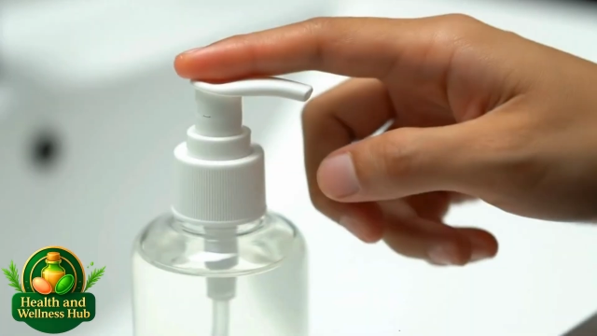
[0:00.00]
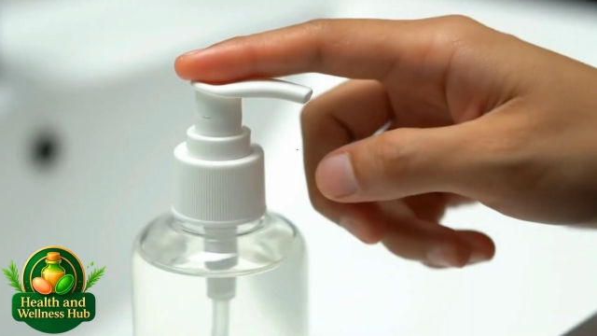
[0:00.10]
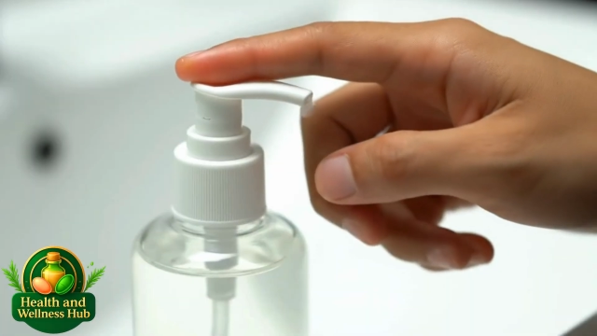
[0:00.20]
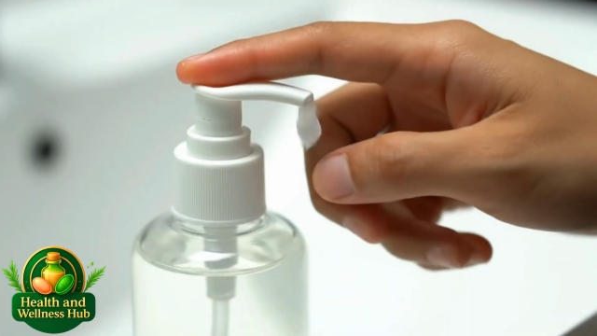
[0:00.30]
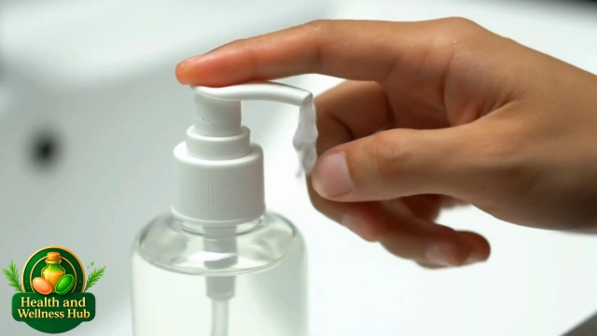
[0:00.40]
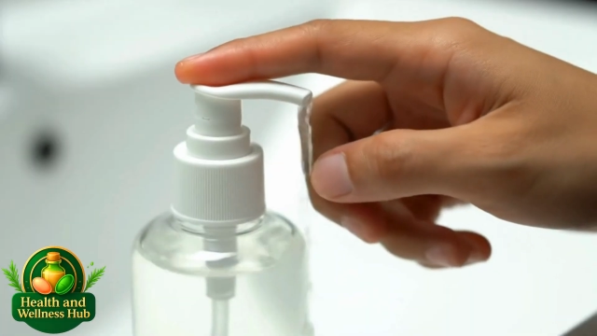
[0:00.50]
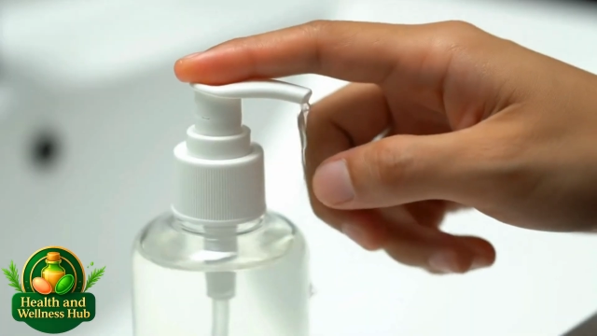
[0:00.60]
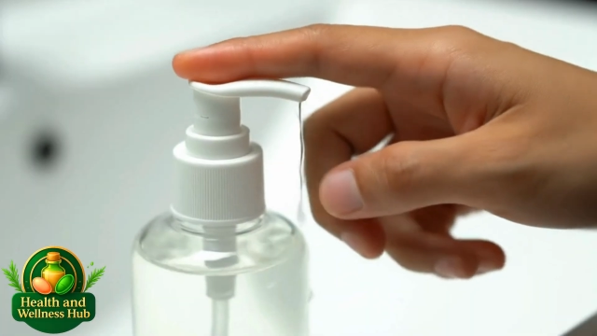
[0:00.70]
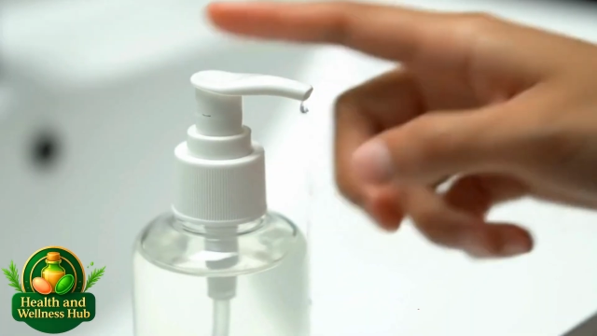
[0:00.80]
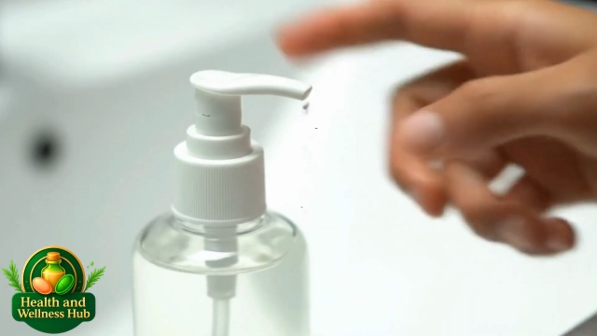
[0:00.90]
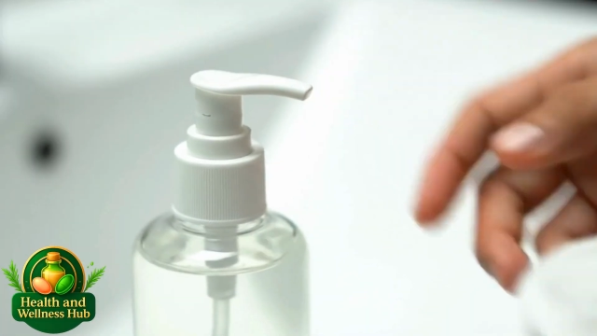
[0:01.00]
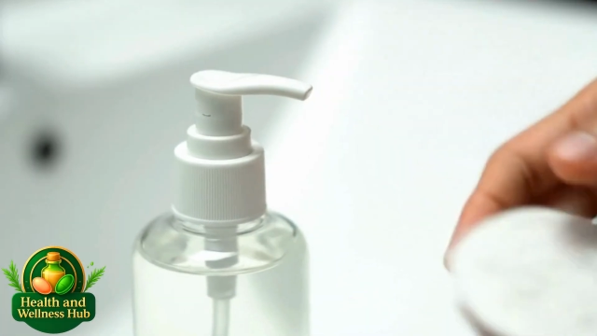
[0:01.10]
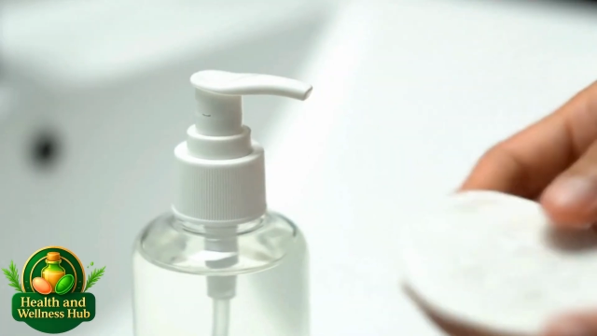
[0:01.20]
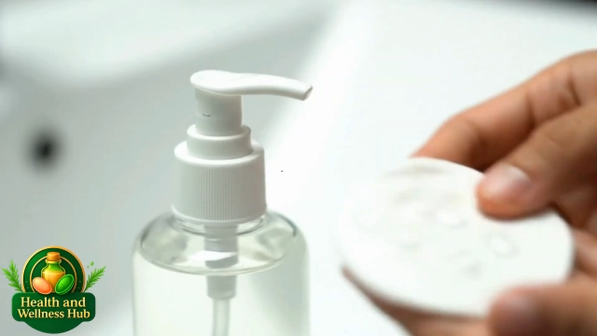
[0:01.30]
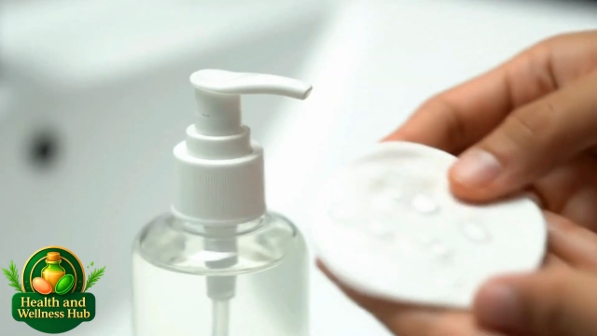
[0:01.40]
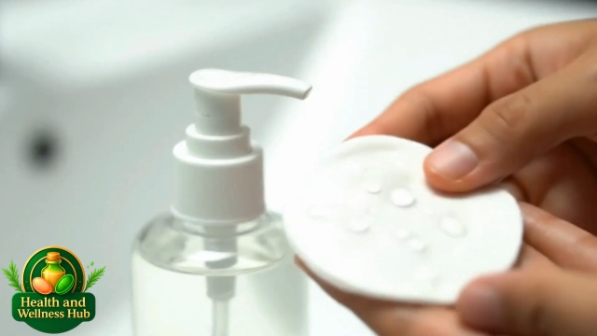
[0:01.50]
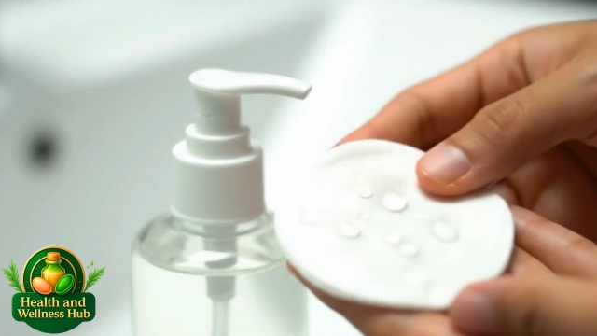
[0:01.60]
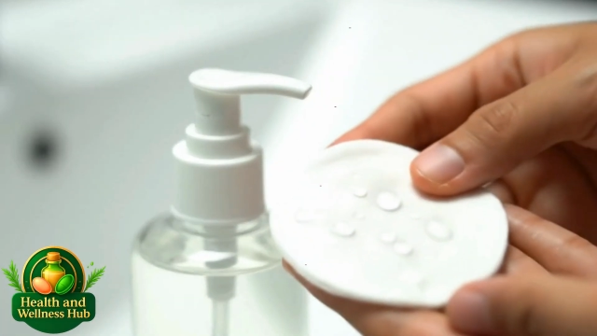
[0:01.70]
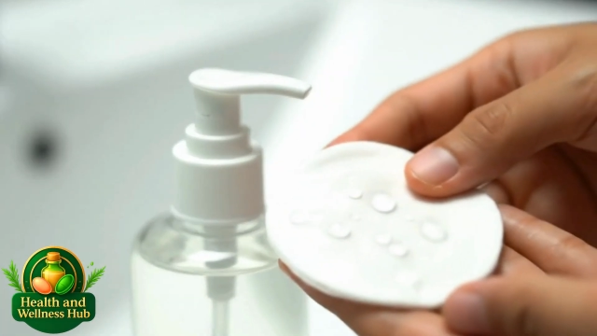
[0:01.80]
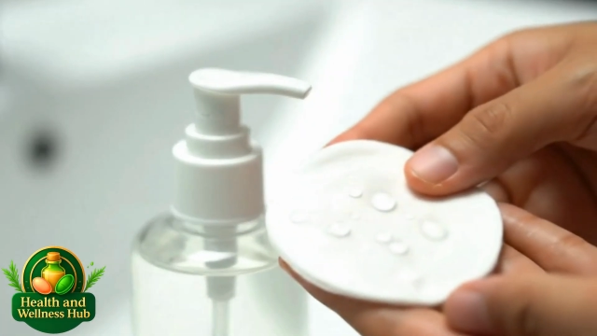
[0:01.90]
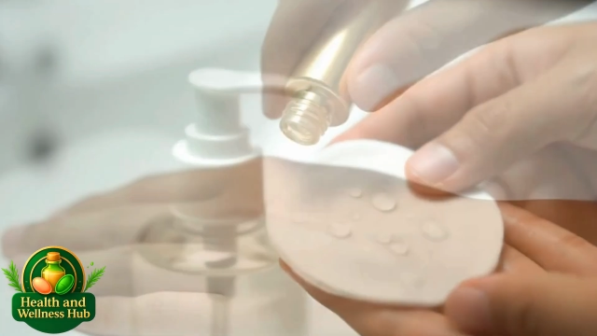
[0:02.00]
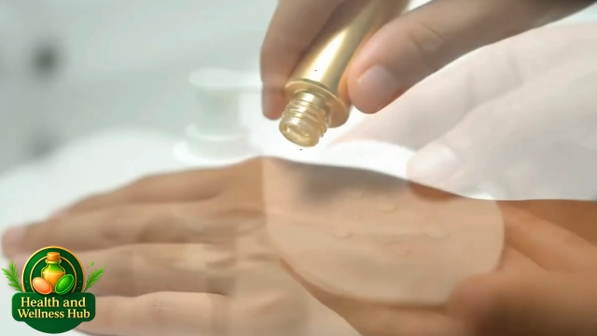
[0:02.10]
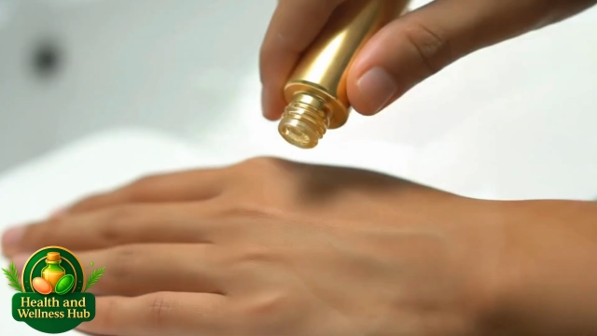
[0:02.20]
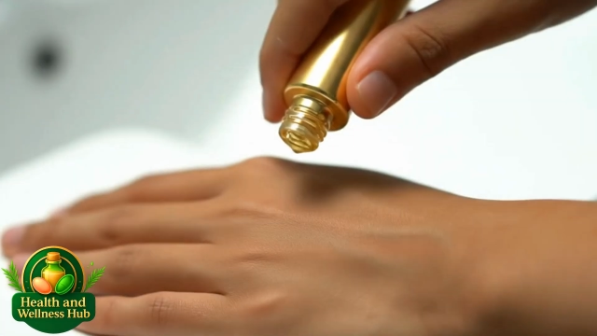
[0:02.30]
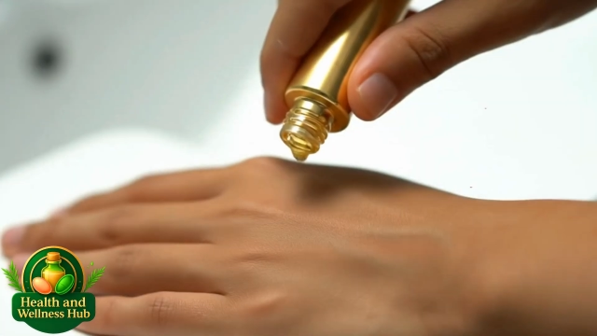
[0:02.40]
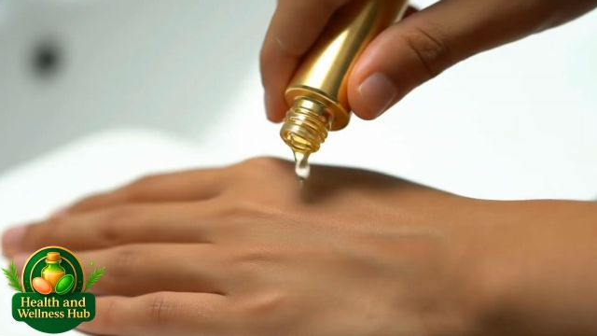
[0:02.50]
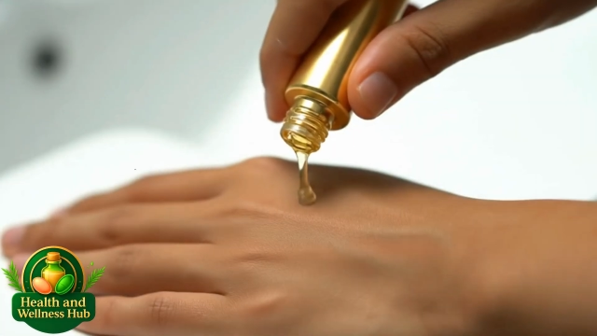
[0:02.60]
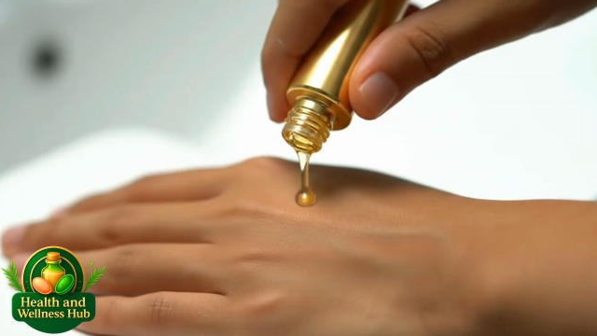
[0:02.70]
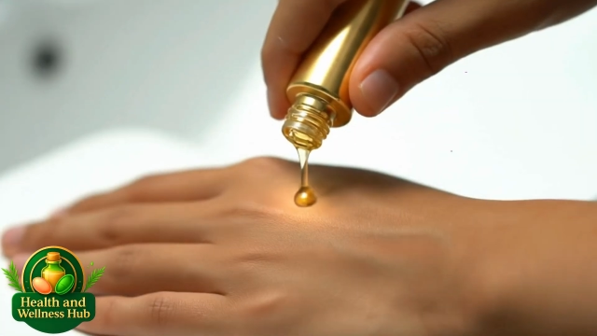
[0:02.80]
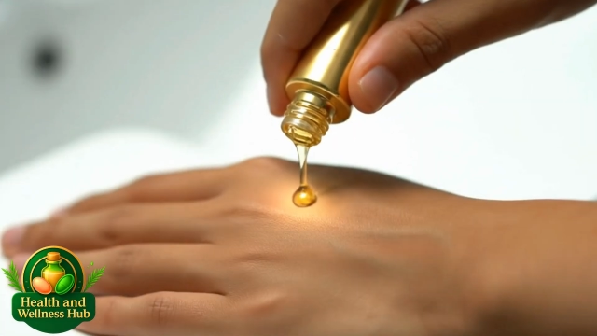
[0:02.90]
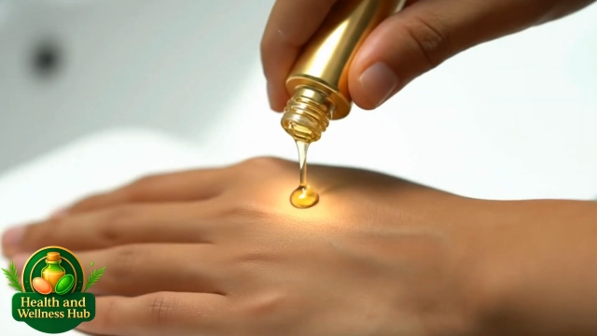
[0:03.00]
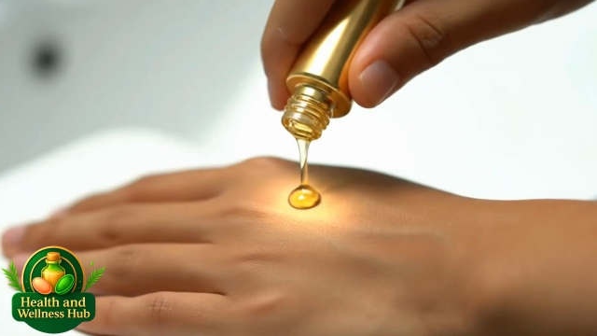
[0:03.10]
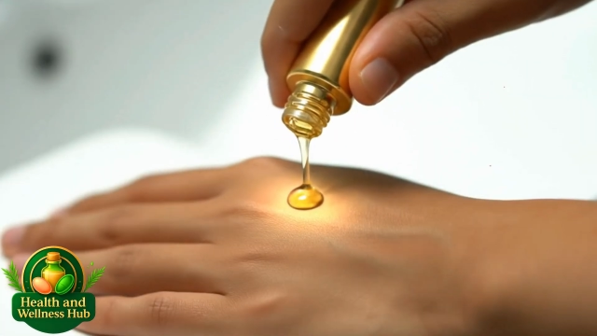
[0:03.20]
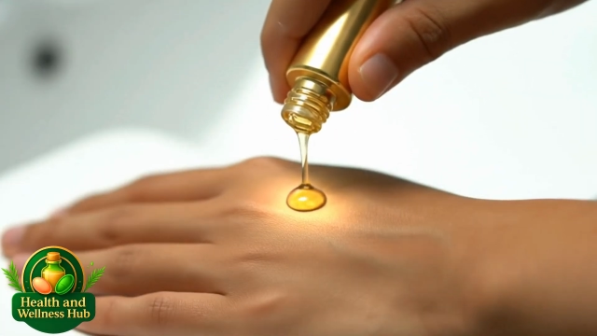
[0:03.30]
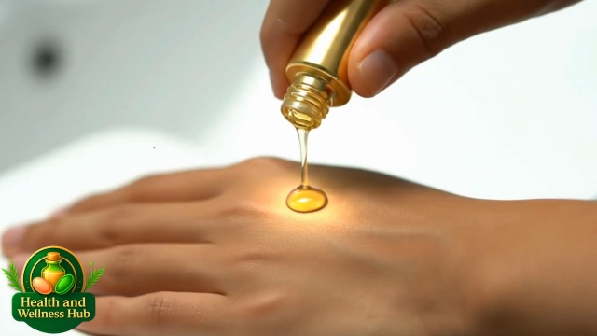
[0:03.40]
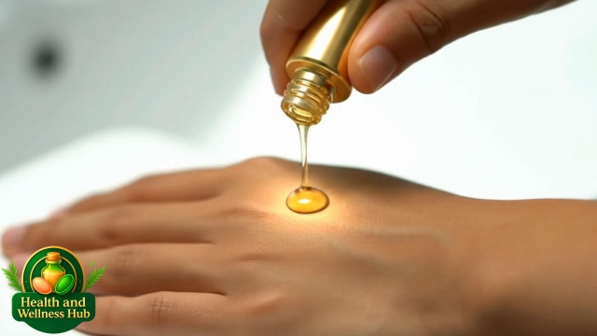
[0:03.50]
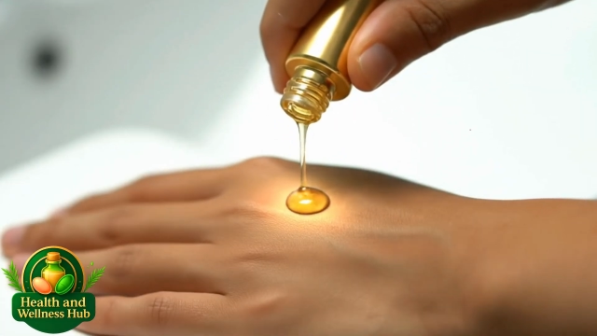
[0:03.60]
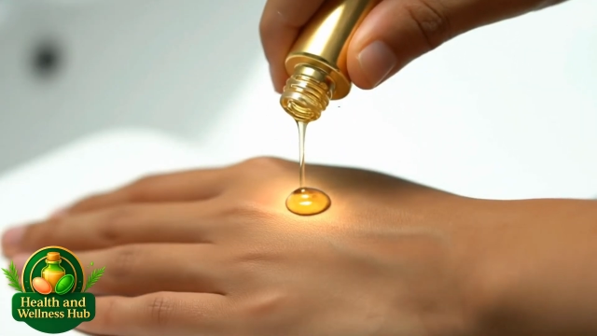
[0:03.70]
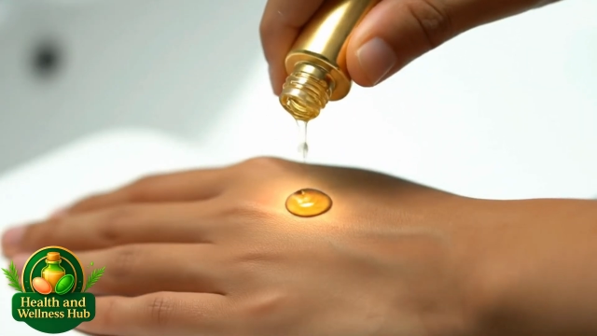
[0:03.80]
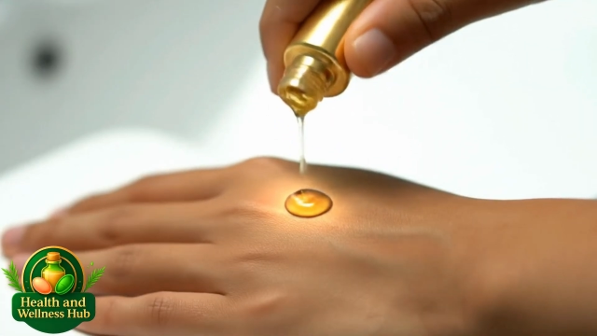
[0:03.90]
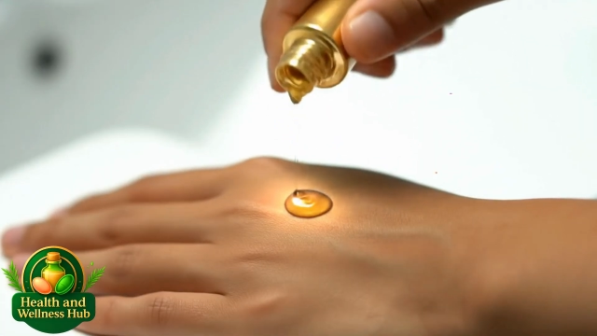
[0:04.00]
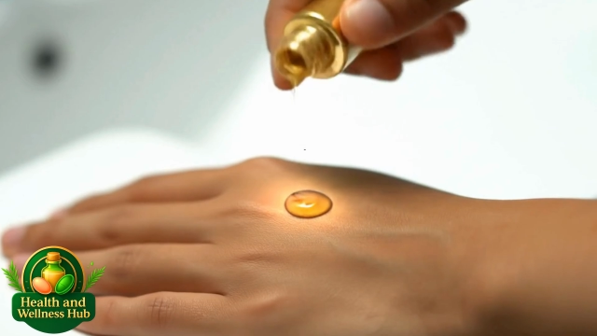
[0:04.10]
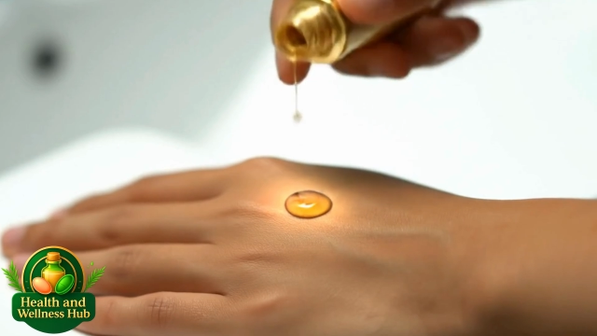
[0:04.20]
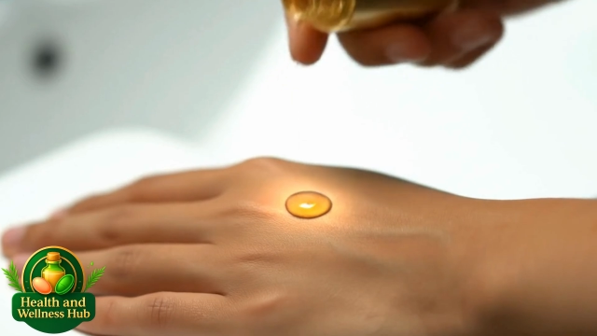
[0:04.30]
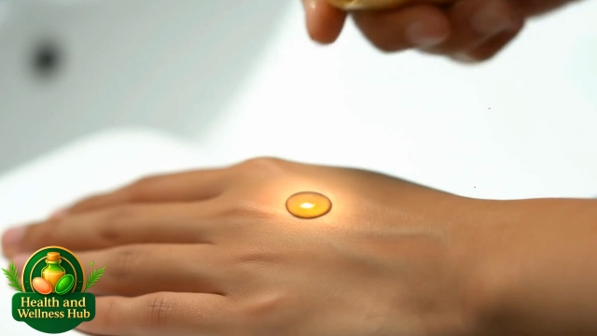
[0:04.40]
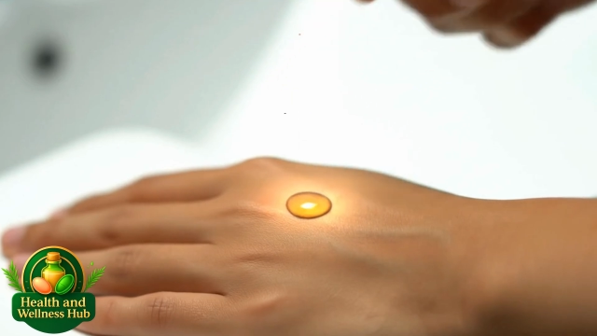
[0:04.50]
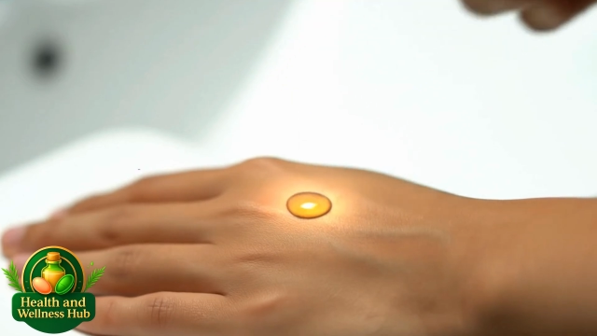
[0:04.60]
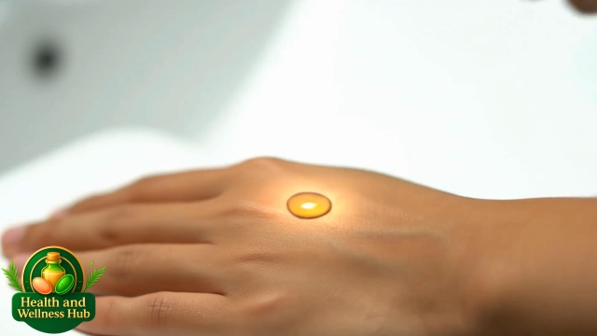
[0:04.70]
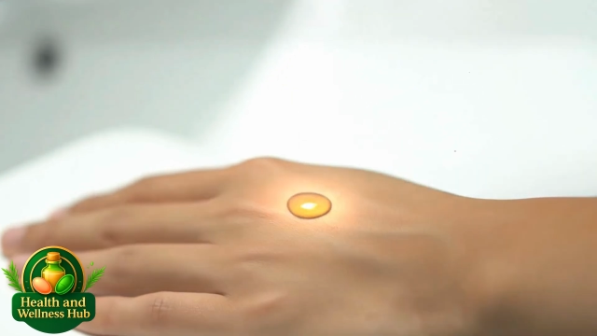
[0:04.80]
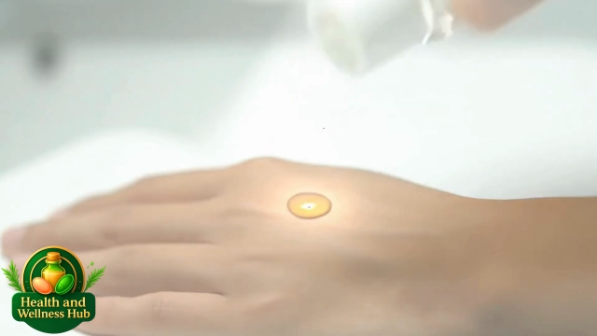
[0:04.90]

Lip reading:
[unreadable: no face in view]